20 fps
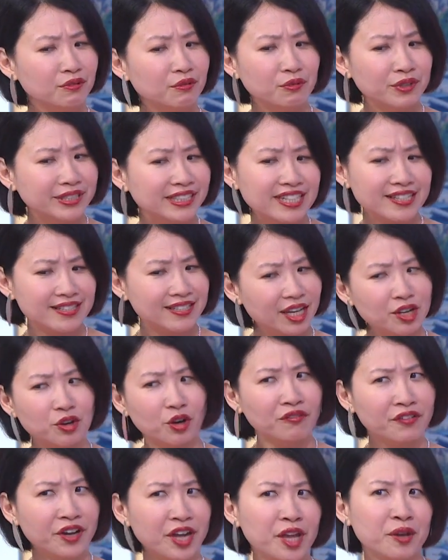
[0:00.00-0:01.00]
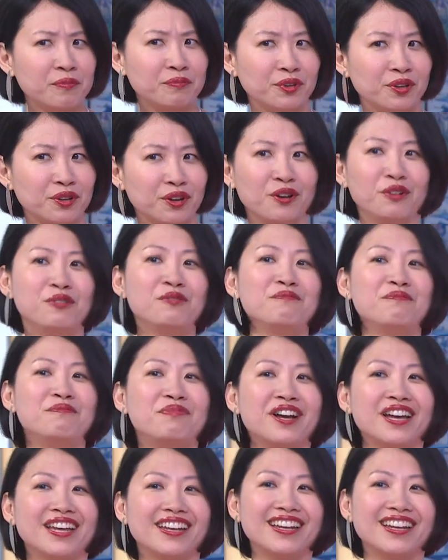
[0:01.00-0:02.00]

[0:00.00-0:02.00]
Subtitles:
would just get over him, you know, but